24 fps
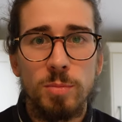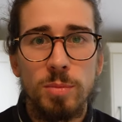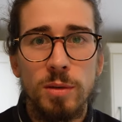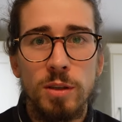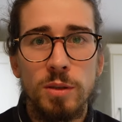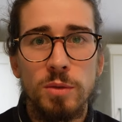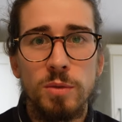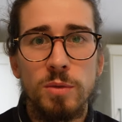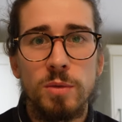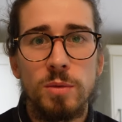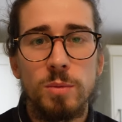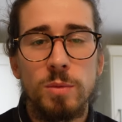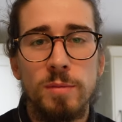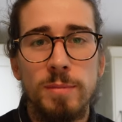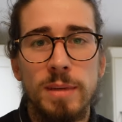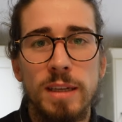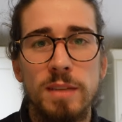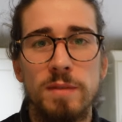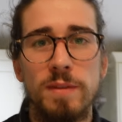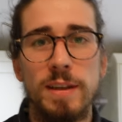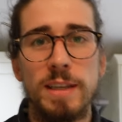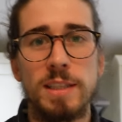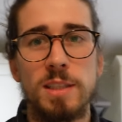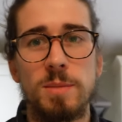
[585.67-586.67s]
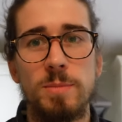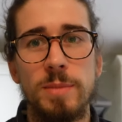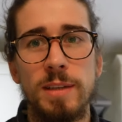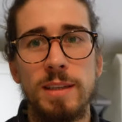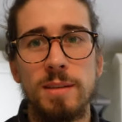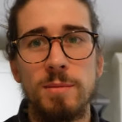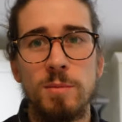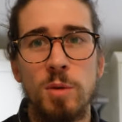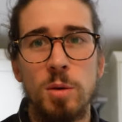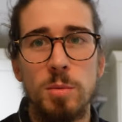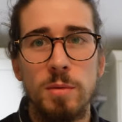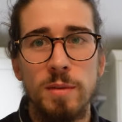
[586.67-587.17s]
blue, with my vest
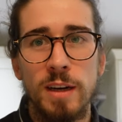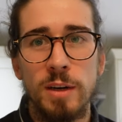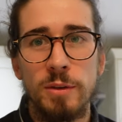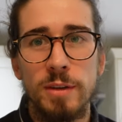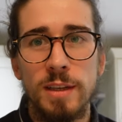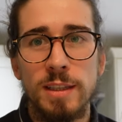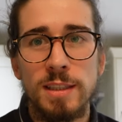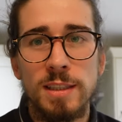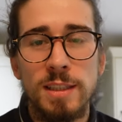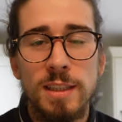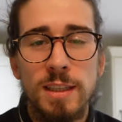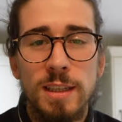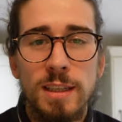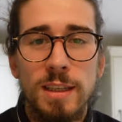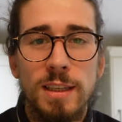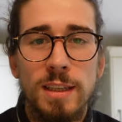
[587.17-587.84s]
being what with Harrier's,